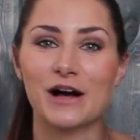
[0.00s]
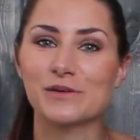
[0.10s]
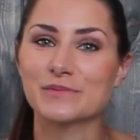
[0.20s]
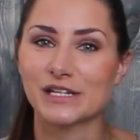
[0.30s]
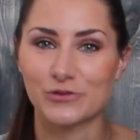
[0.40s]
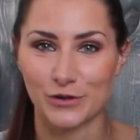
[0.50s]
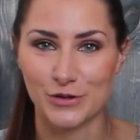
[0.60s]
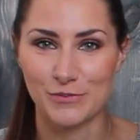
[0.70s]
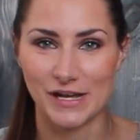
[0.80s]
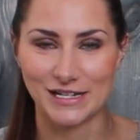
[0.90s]
help me
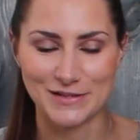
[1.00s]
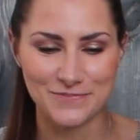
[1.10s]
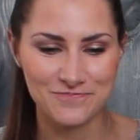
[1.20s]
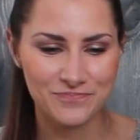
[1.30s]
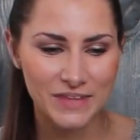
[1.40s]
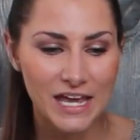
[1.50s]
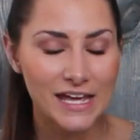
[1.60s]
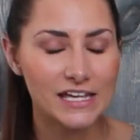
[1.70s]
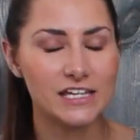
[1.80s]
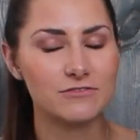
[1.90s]
groom him.
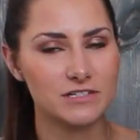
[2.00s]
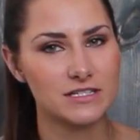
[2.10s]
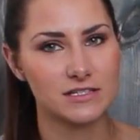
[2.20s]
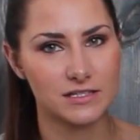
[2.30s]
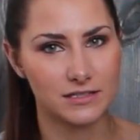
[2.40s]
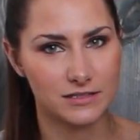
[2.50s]
He was